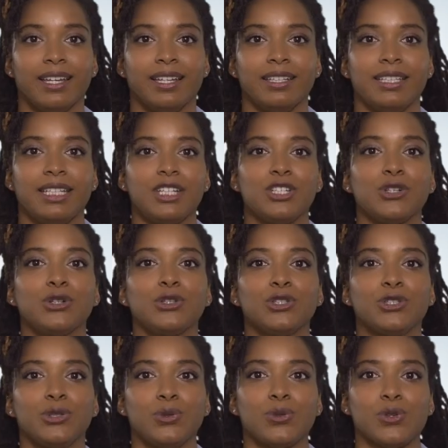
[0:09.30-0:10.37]
digital
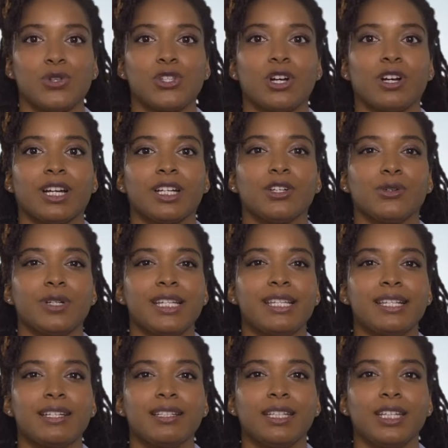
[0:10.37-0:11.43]
tools are
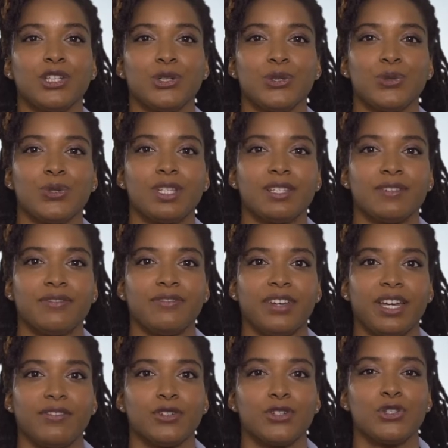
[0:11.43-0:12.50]
increasingly used to
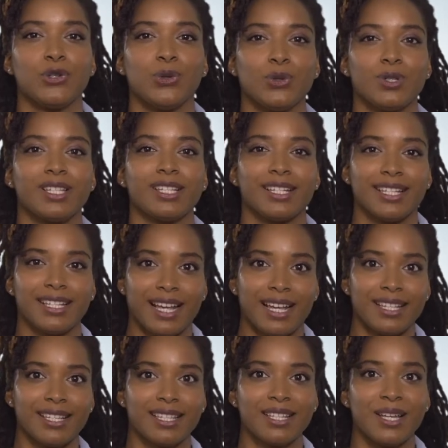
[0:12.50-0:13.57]
favor school
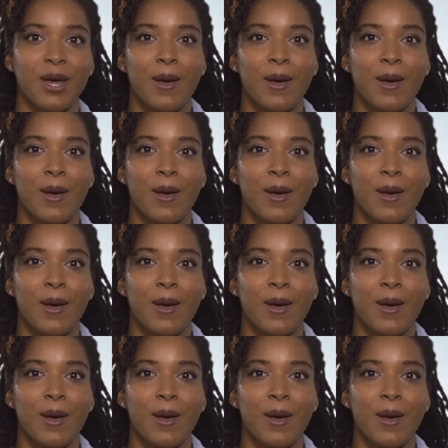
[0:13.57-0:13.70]
success,